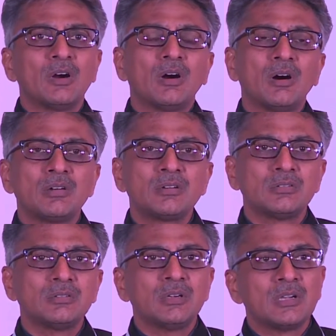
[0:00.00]

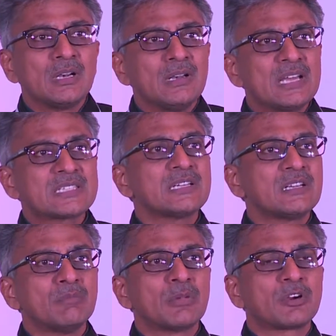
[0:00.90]
onto lesser
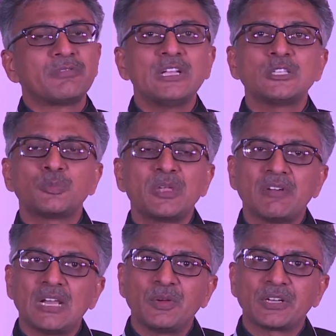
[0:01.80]
number of deals to be
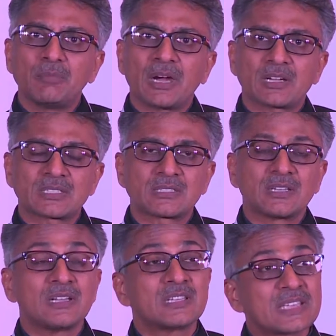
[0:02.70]
evaluated by us.
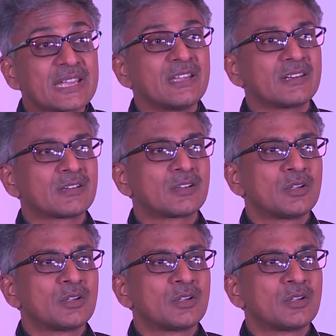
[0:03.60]
Second,